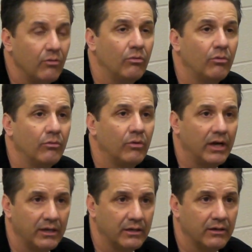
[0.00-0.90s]
What?
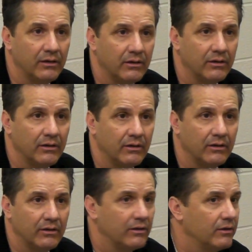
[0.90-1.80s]
Well, because that's,
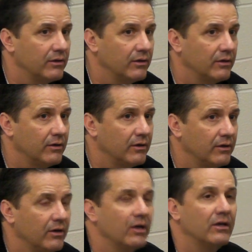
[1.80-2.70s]
that's what you got. I'm
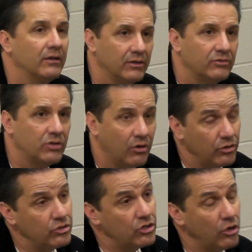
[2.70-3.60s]
just asking you, what
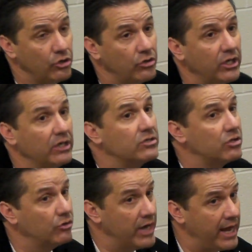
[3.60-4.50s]
so, so you, got? Can,
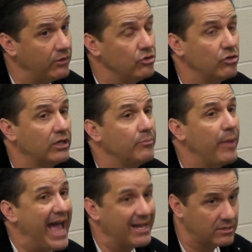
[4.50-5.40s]
so now you can
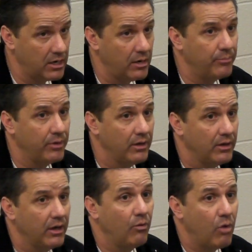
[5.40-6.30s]
pass up
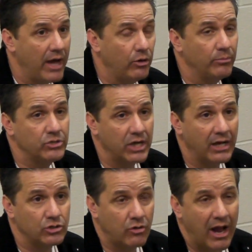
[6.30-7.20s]
a wide open
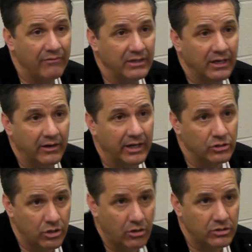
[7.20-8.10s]
shot, drive in there and
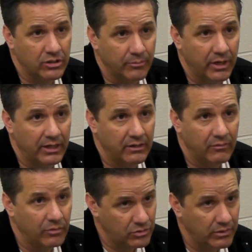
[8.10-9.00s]
charge somebody,
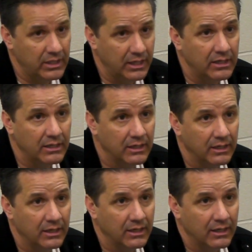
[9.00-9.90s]
which we did.
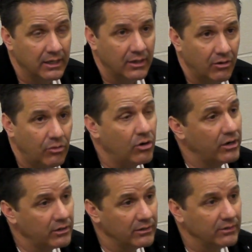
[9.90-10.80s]

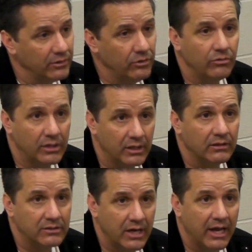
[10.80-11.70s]
Or you can
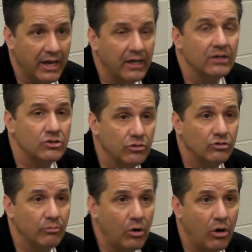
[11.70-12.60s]
say, shoot
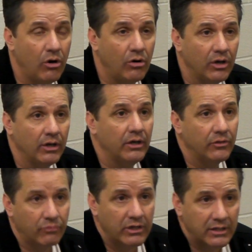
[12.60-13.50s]
the ball,
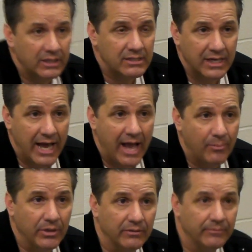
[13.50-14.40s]
three things can happen.